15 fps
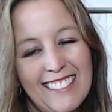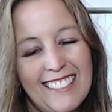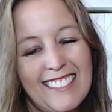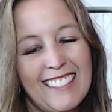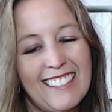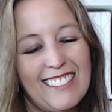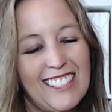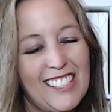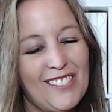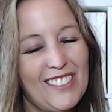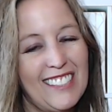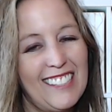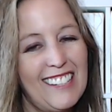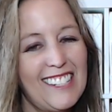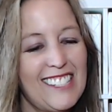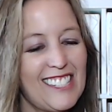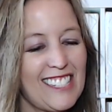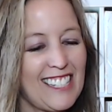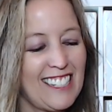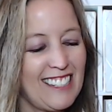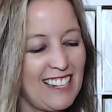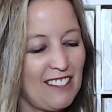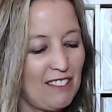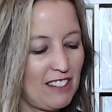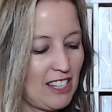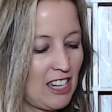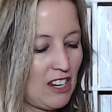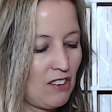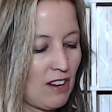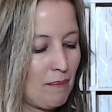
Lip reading: So I just wanted to share that with you.